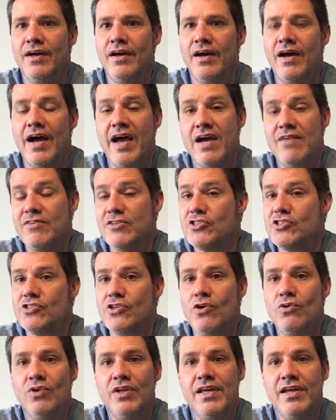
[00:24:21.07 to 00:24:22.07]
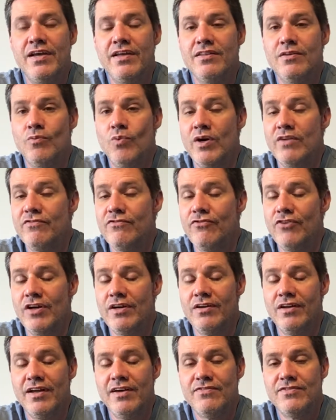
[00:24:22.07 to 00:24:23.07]
I have a slow leak in the one
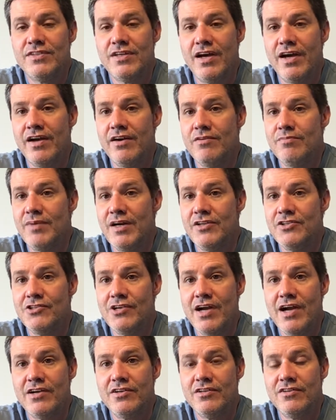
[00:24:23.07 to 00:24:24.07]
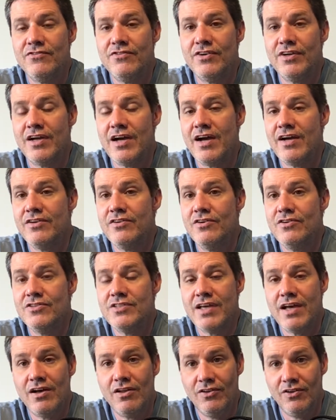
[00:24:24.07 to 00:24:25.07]
front left tire of my tractor for God knows
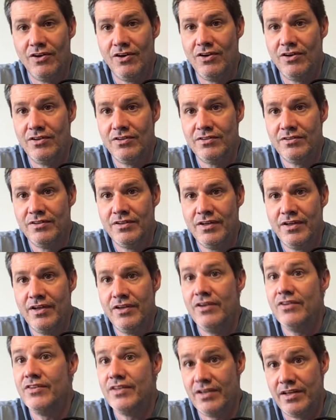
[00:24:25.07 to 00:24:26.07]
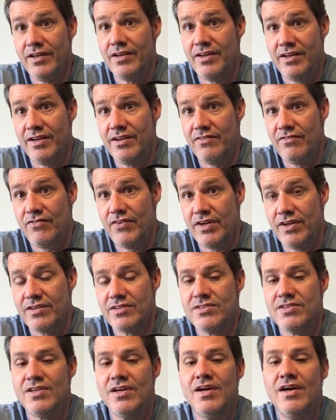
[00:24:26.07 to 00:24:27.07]
how long. You'd think I'd get it
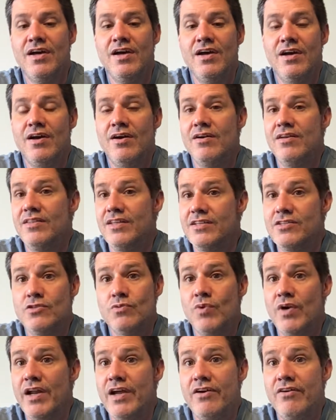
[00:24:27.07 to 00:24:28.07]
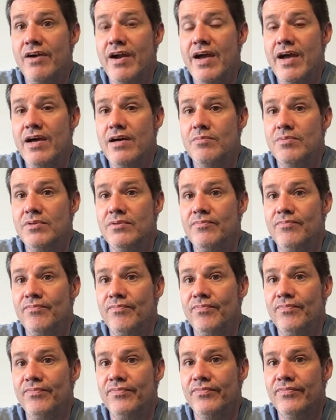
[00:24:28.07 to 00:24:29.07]
fixed. This is what I grab.
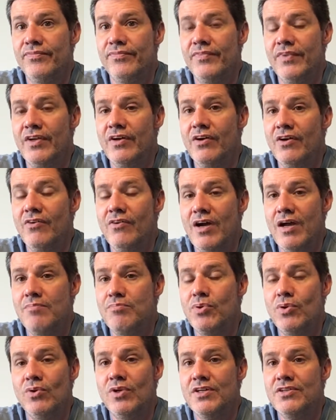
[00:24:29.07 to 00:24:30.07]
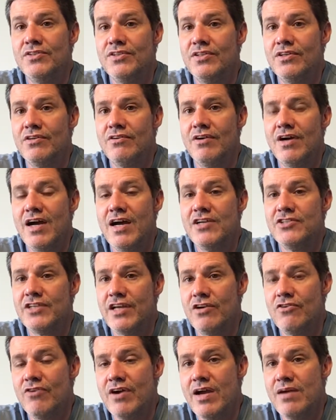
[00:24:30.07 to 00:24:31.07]
You know, I pull into the garage, I
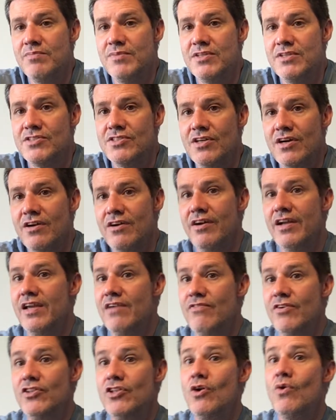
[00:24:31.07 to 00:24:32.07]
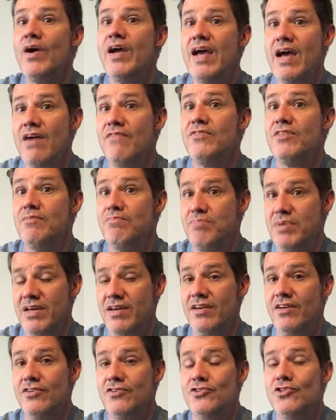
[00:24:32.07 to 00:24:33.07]
grab this sucker, even though I have the
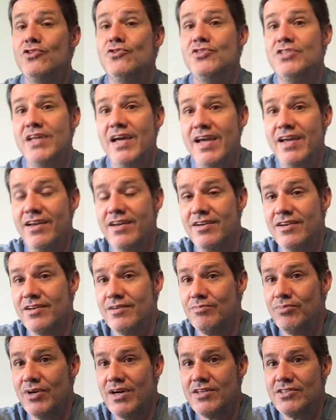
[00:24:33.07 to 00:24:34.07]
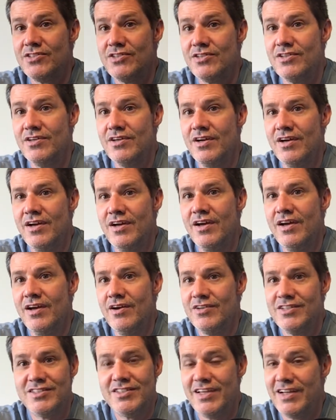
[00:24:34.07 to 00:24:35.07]
big 2-tank compressor
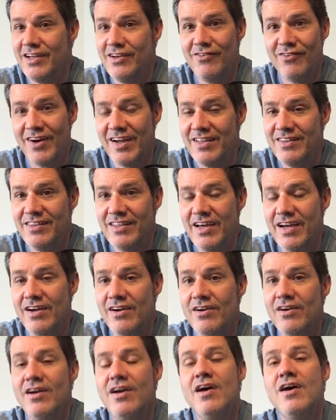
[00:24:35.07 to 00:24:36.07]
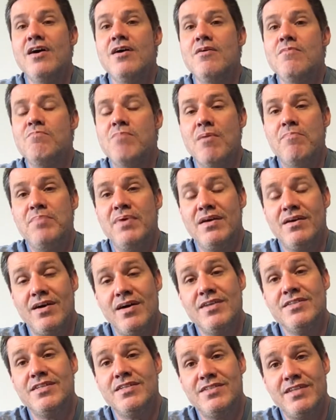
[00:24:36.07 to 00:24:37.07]
sitting right there. But
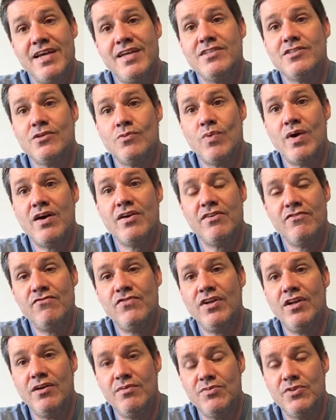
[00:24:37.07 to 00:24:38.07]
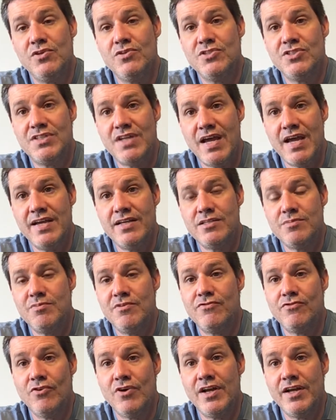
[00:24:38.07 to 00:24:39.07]
because it takes a while to fill up those tanks
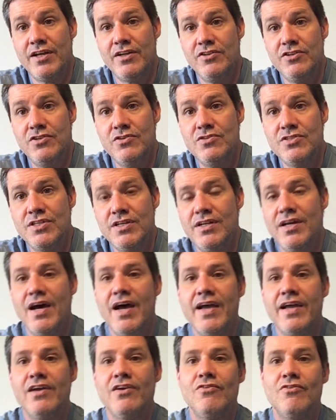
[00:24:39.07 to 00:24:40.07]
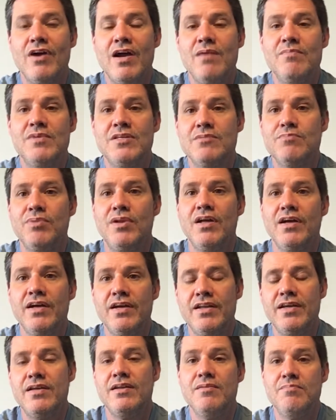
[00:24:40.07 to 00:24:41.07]
before I can use it, I can grab this, plug
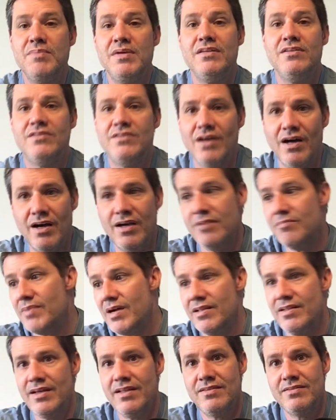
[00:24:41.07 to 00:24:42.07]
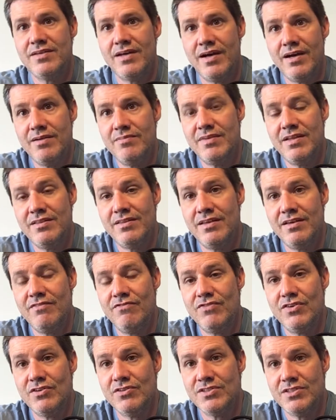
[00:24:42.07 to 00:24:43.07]
it in, and be done by that time that thing
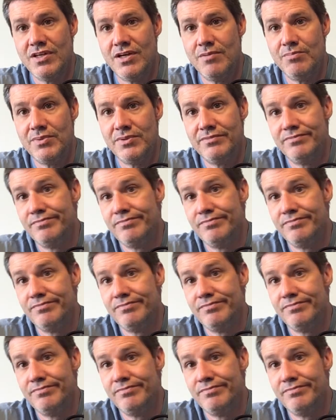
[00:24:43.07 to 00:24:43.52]
fills up.